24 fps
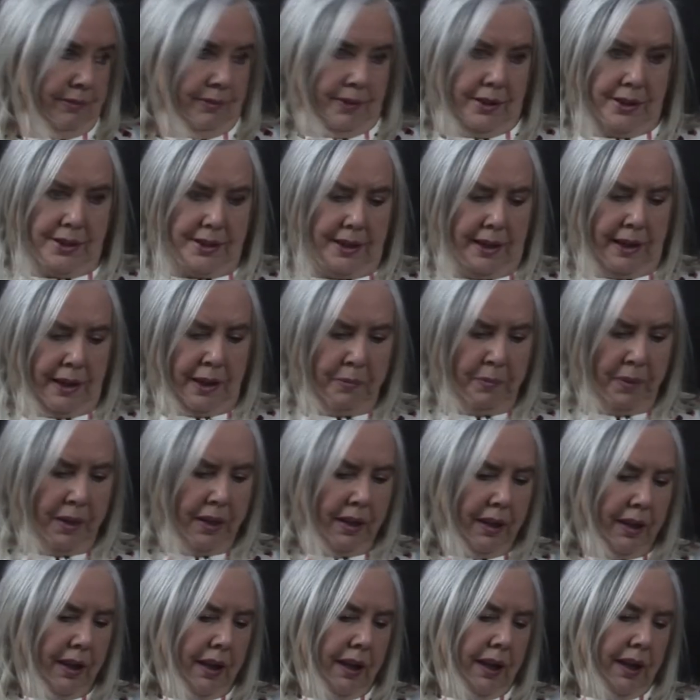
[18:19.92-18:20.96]
in your time
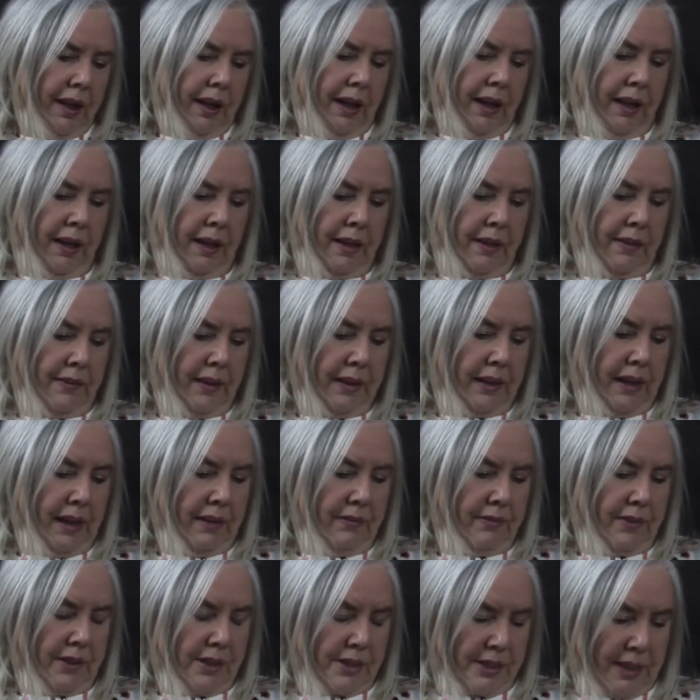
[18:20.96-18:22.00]
uh, they
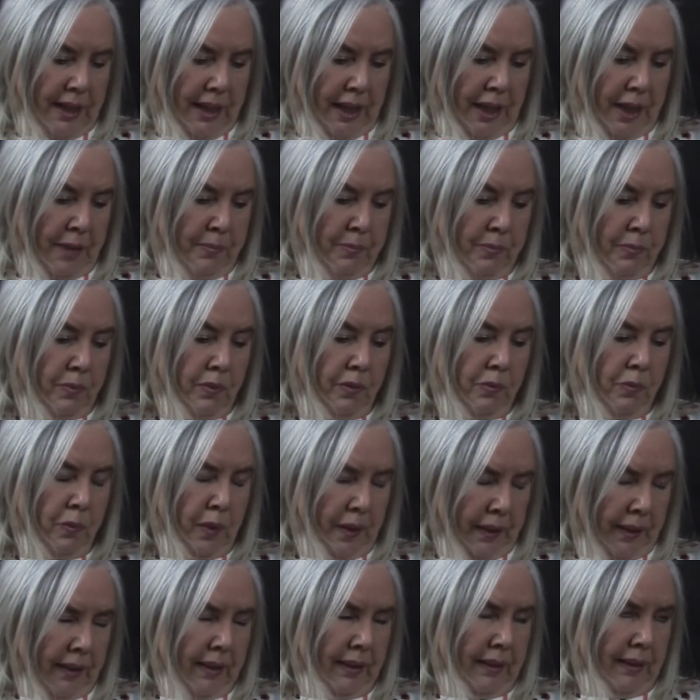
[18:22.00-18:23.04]
give their time
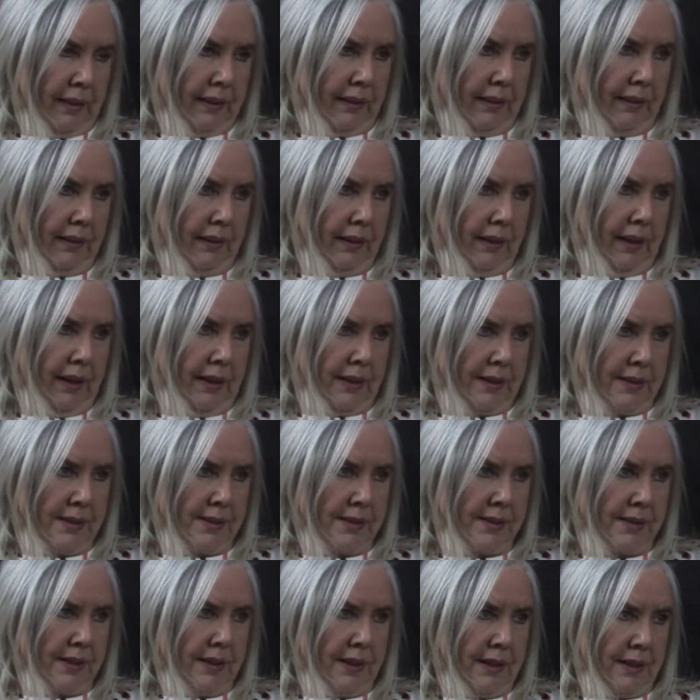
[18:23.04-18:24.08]
willingly
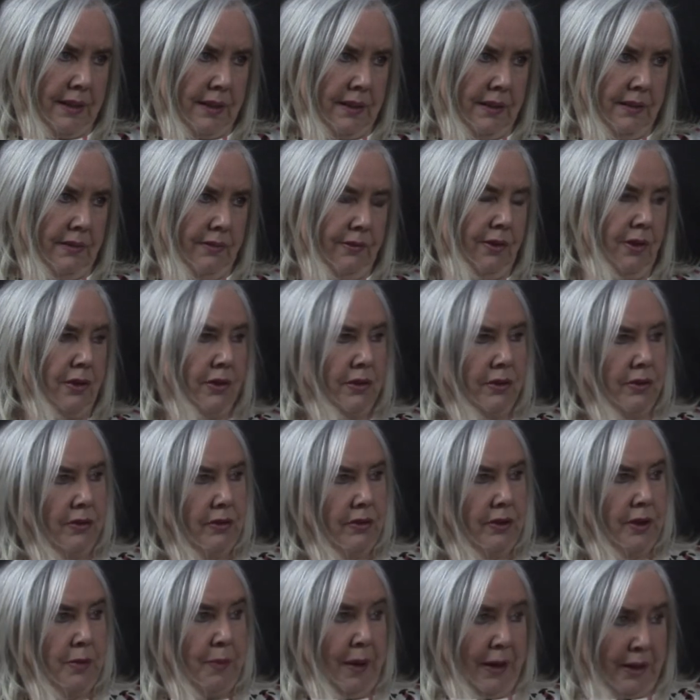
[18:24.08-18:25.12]
and uh, for
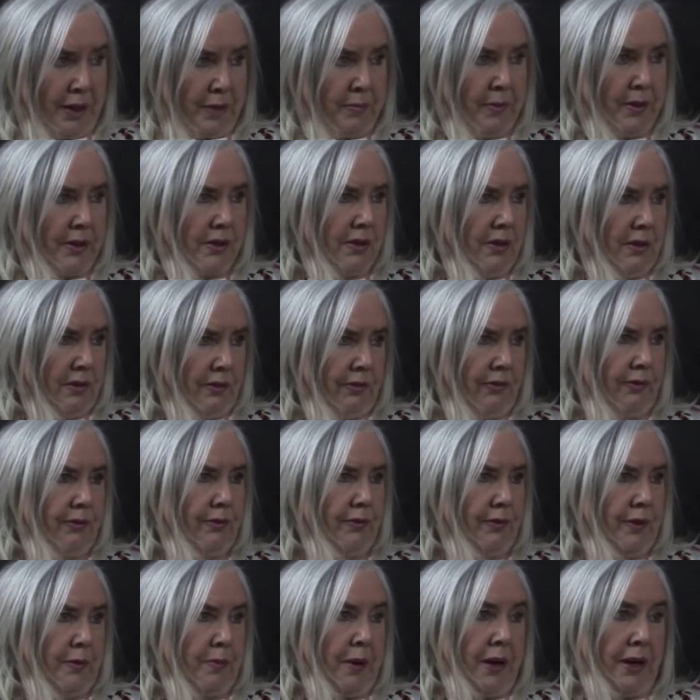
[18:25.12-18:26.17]
the betterment of
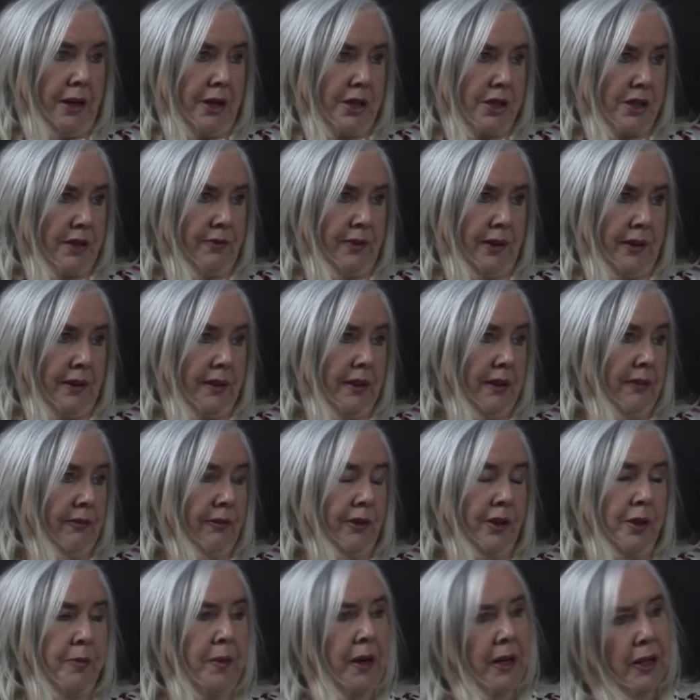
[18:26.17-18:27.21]
the parish of Fintona and
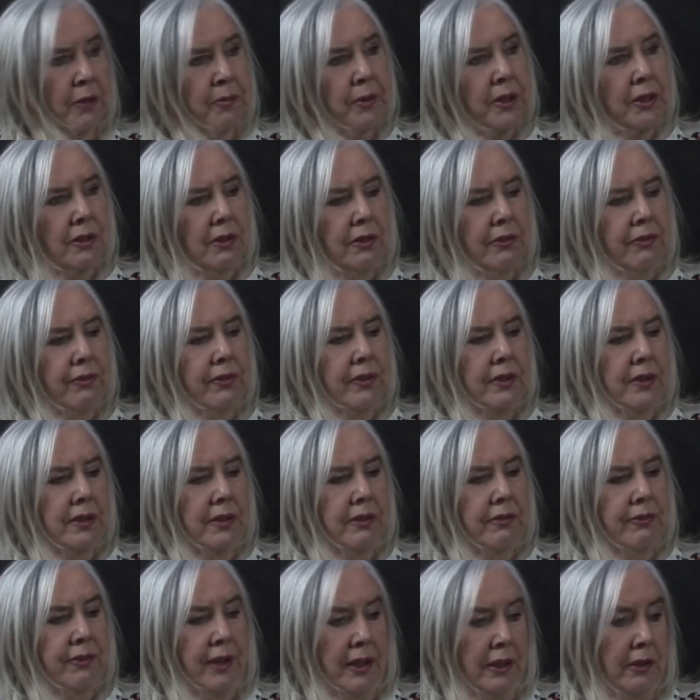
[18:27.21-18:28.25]
for the betterment of their
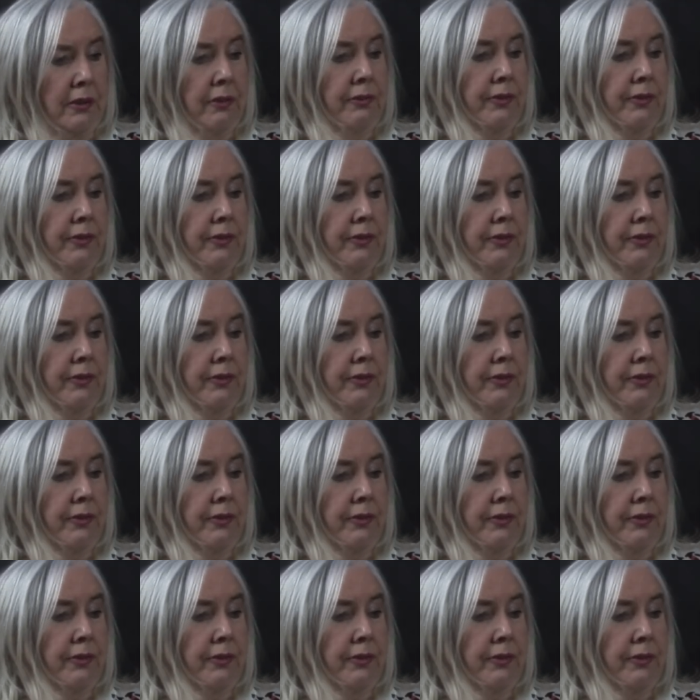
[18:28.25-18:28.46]
fellow